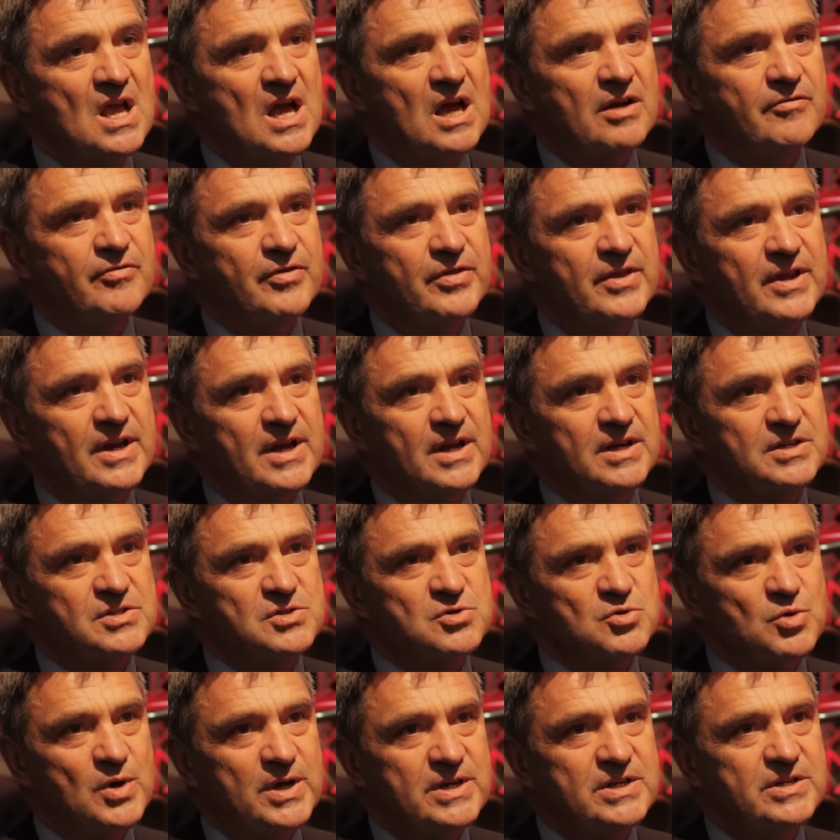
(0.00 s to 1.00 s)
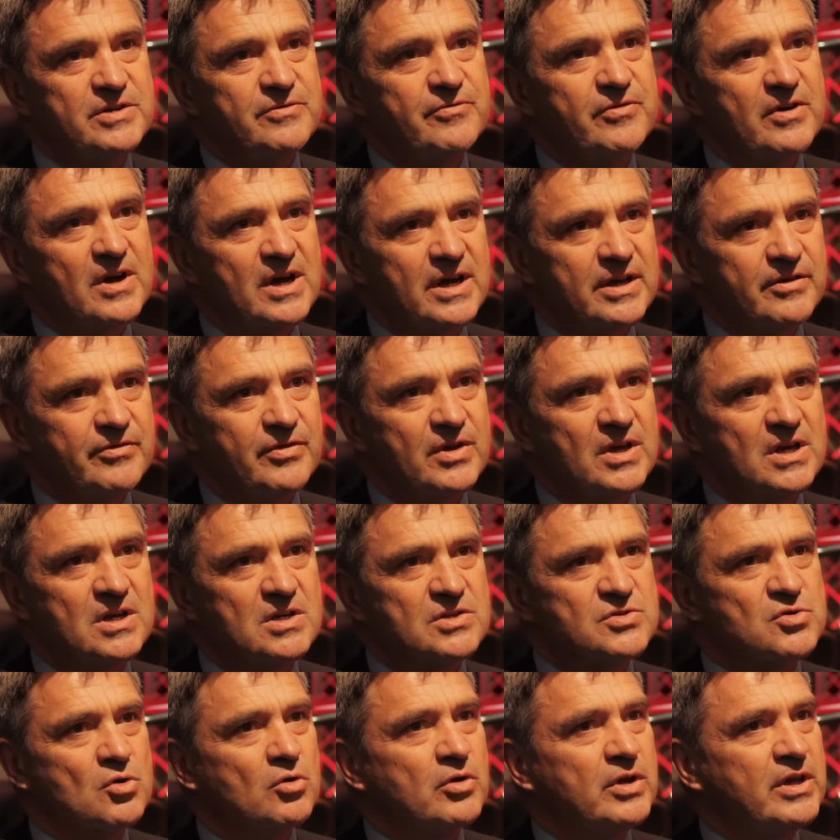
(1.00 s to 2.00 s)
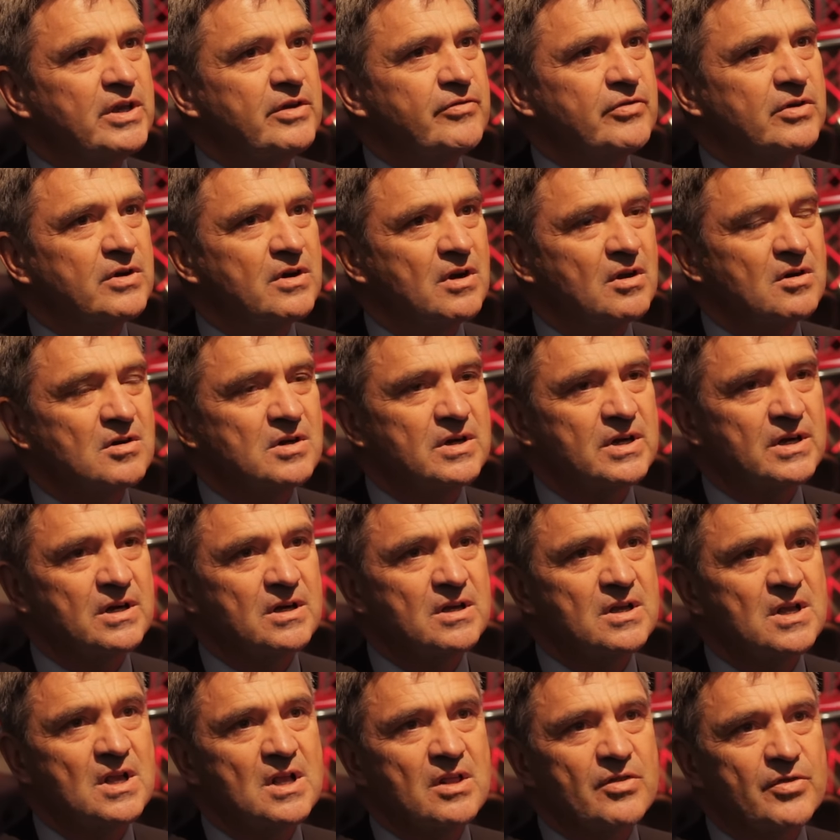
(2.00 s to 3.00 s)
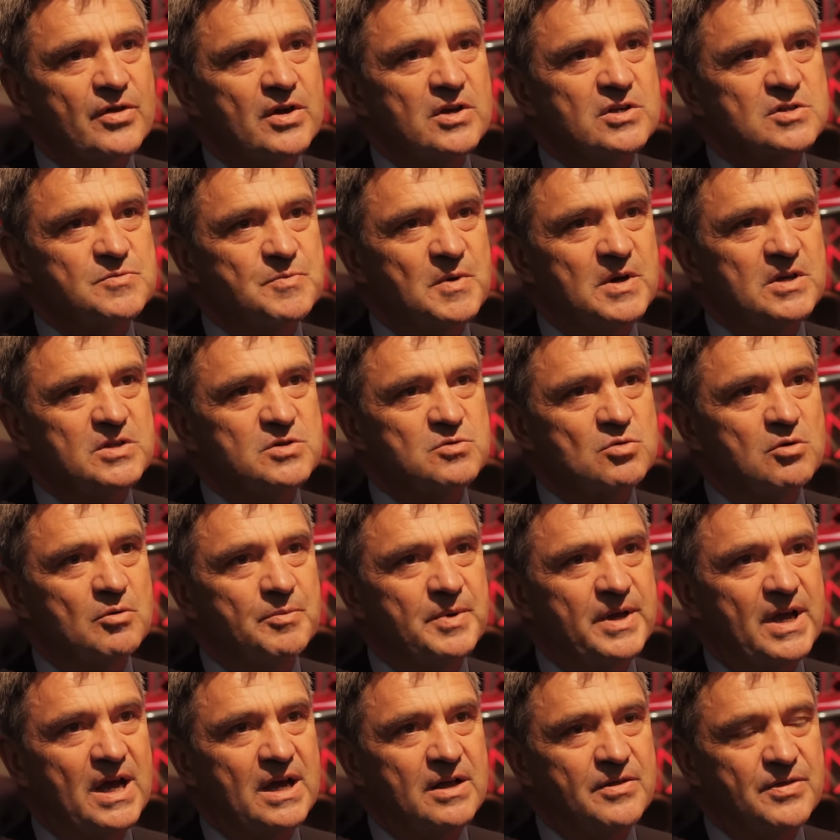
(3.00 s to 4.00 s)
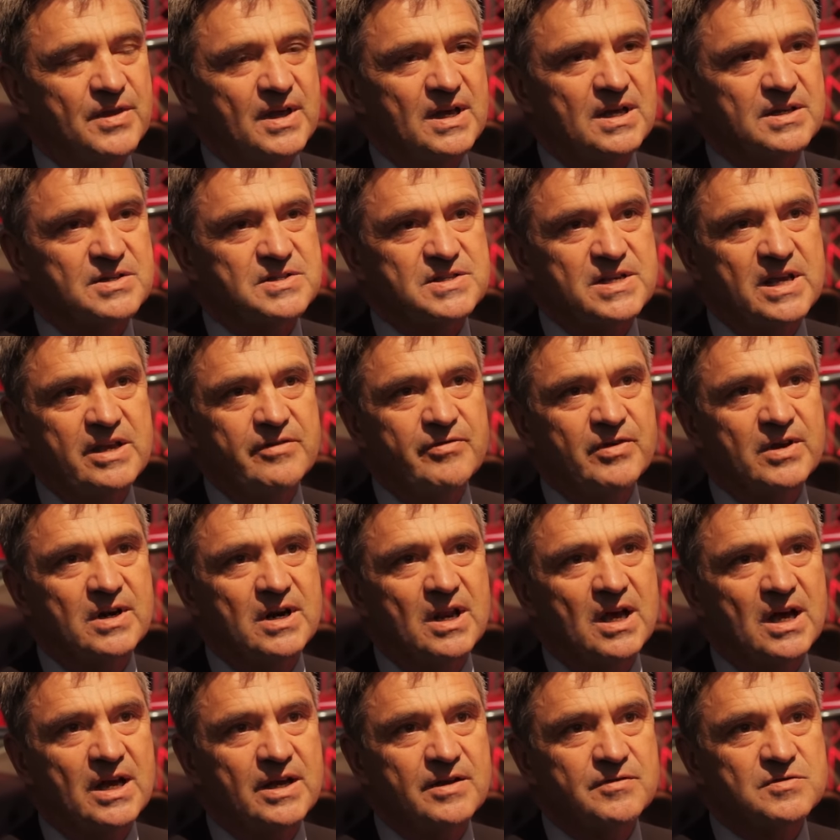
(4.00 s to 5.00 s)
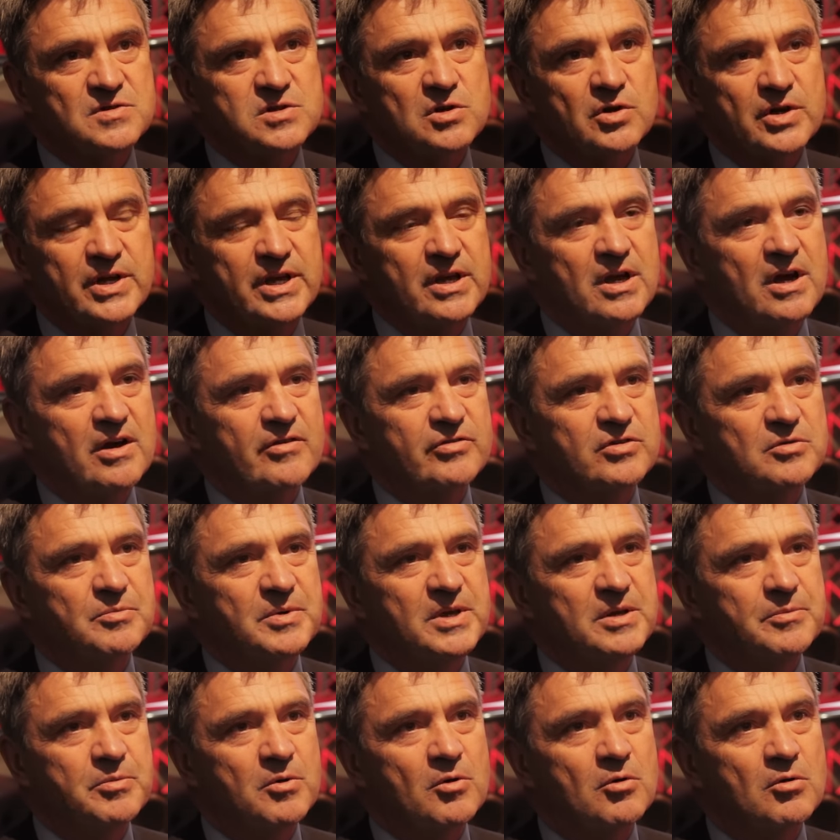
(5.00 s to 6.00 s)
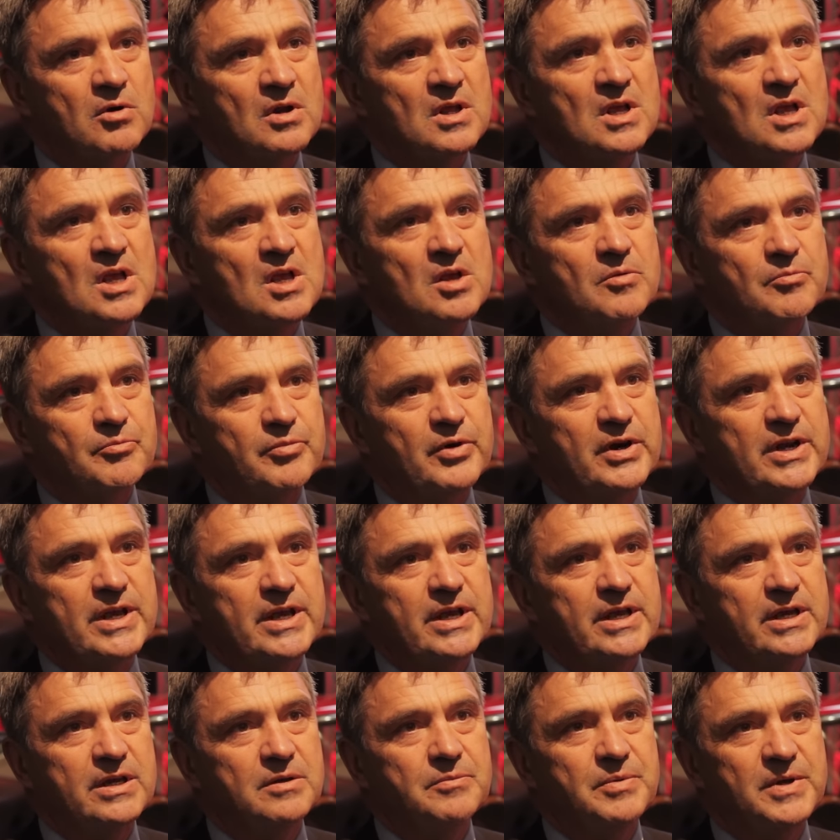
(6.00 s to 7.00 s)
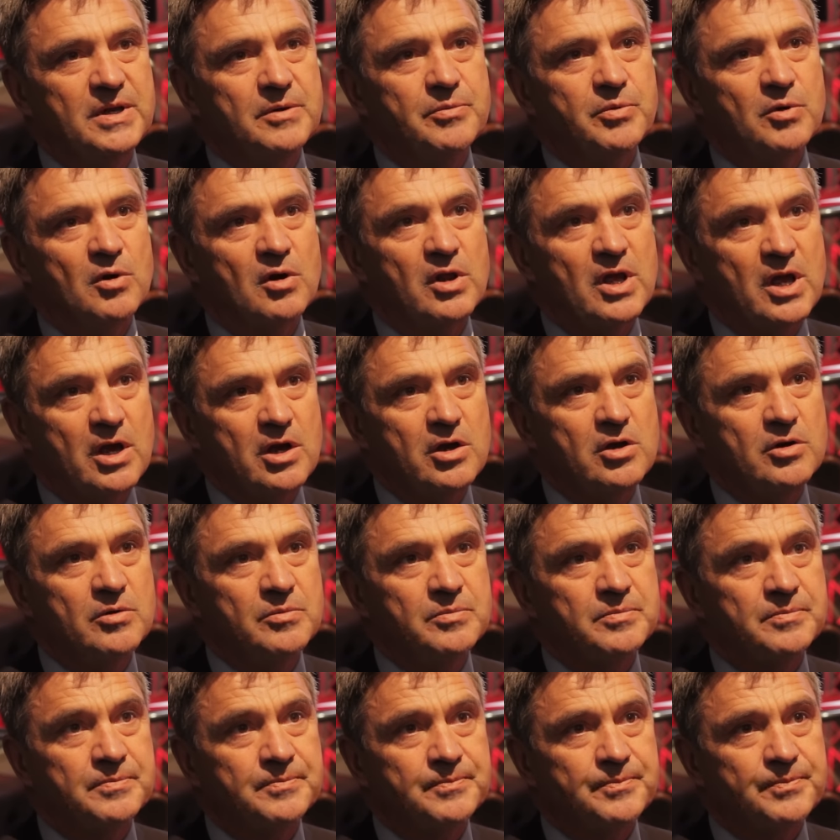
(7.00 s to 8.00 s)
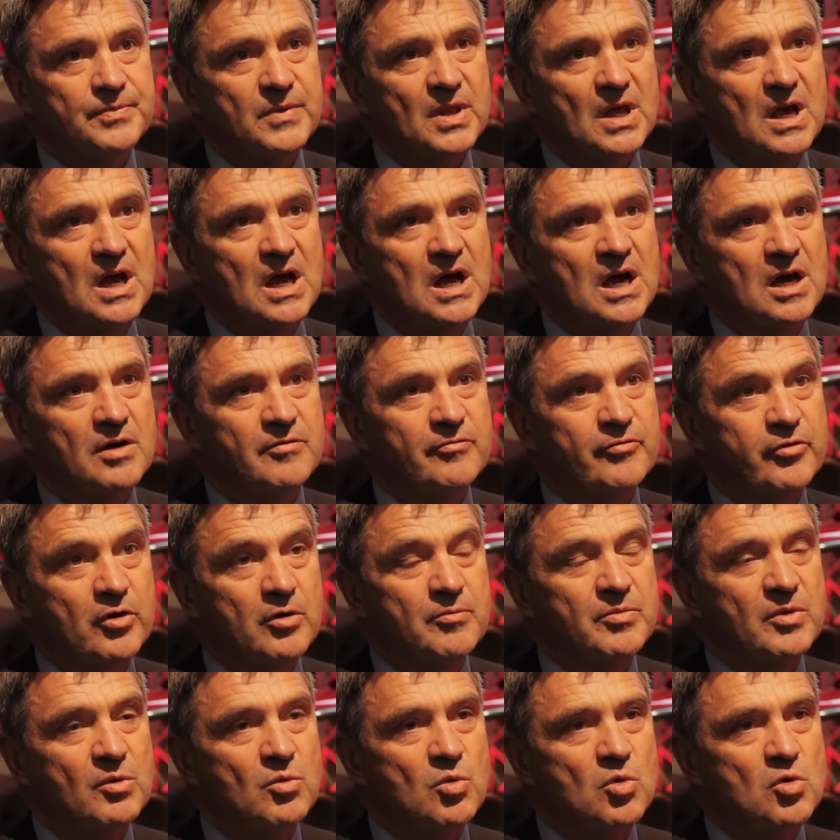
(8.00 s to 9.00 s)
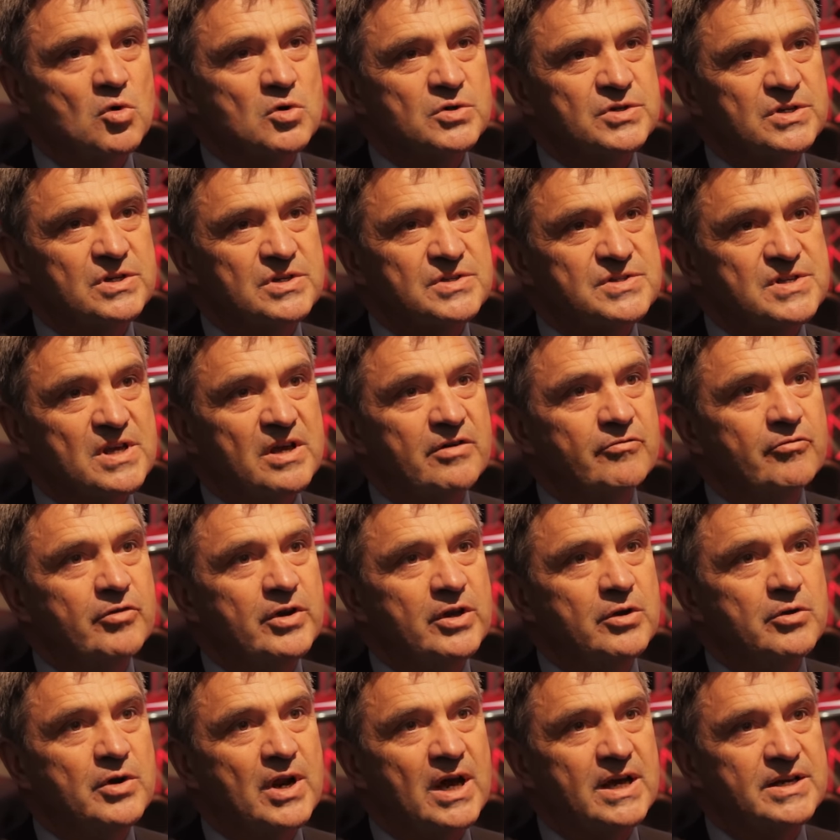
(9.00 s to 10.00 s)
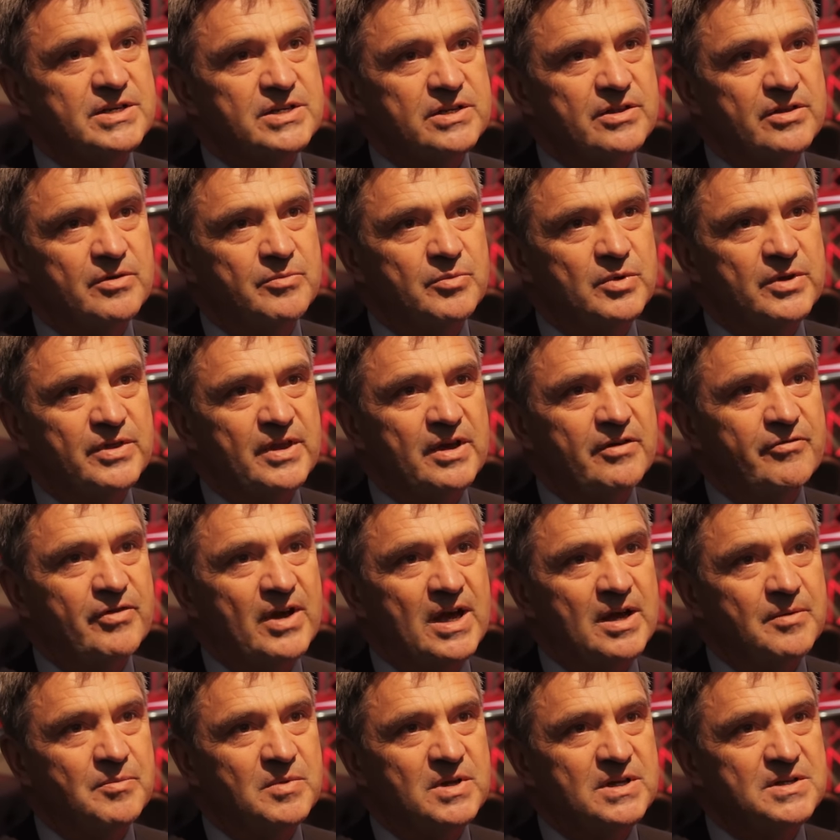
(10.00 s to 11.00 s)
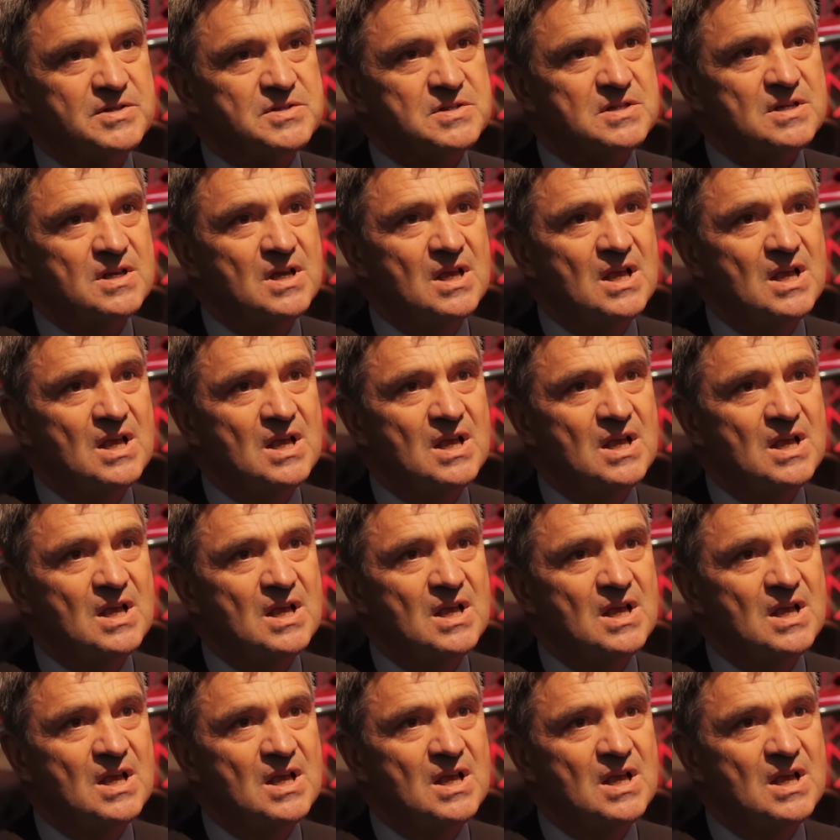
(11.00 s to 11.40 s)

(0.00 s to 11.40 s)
And for the next 25 years, or even longer, those boats will be out there saving lives, looking after people, bringing people home from the waters and reuniting them with their families.